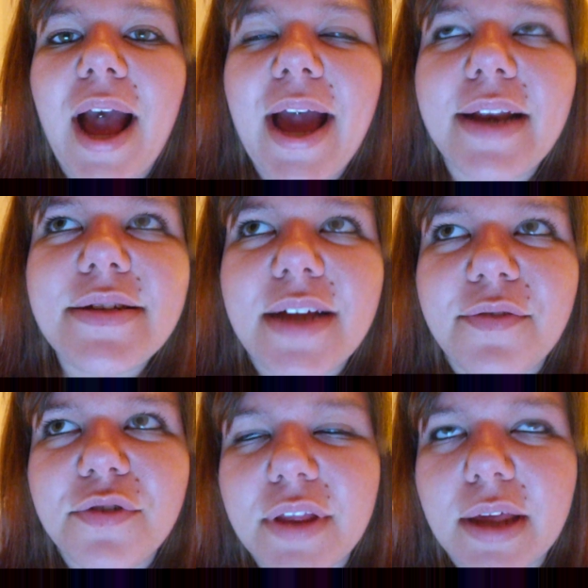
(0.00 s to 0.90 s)
I had it
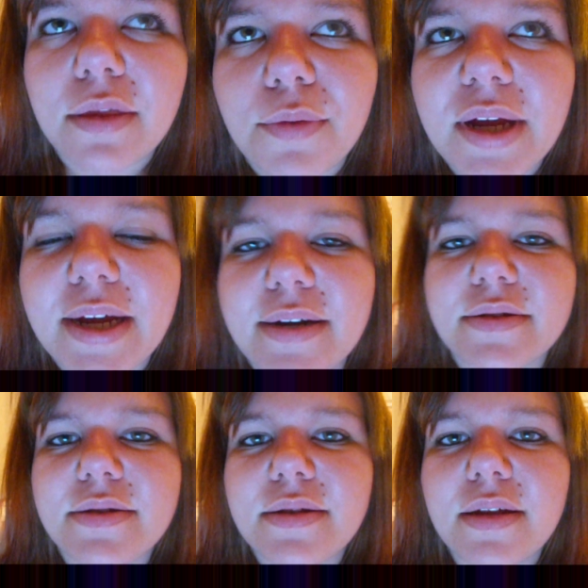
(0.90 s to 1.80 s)
done for like three
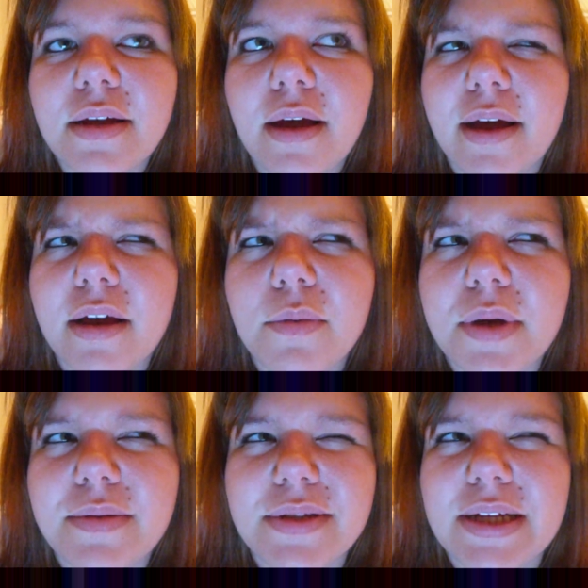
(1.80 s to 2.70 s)
years. I got it
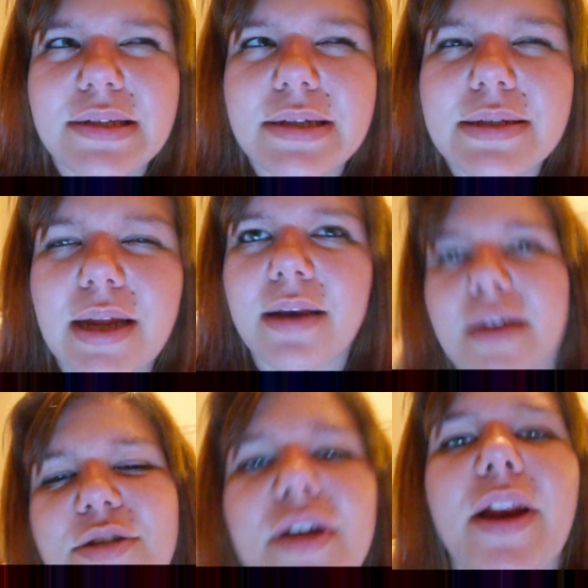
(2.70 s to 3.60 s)
when I was like 16.
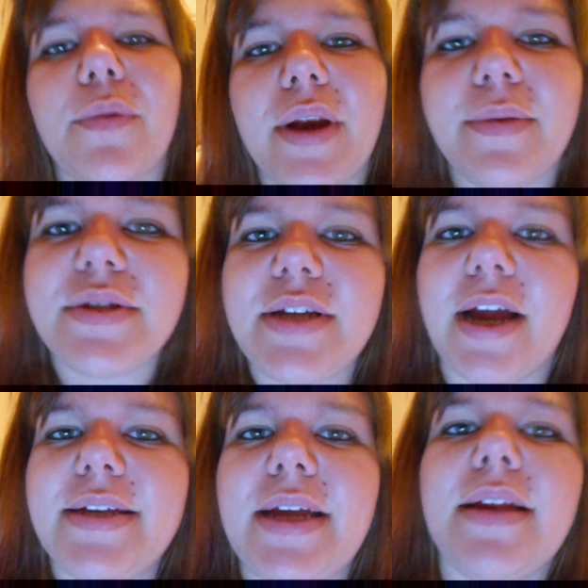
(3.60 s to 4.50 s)
I took it out when I was
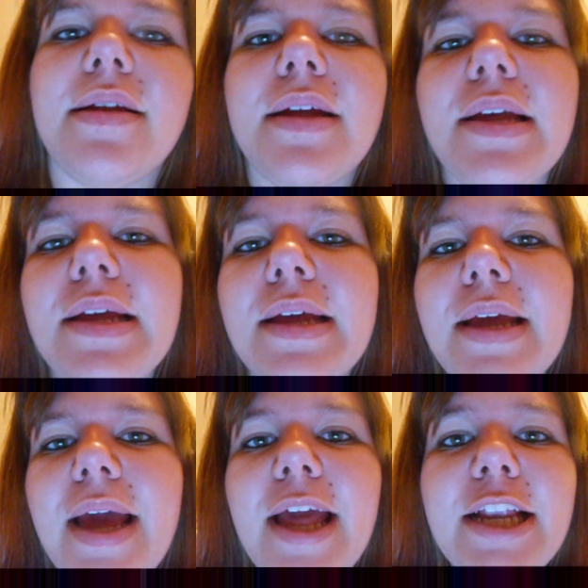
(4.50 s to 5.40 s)
19.
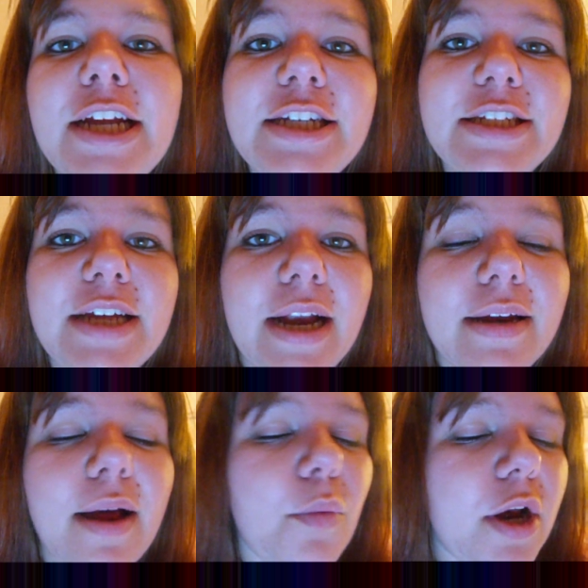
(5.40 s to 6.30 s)
And I
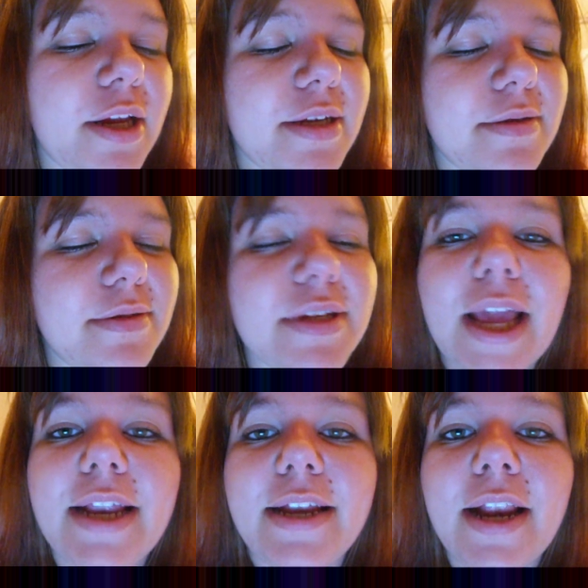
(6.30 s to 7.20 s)
decided I wanted to
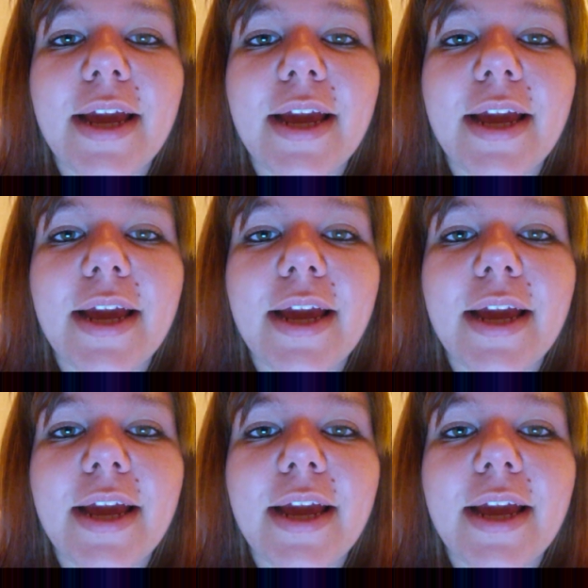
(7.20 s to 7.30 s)
get it done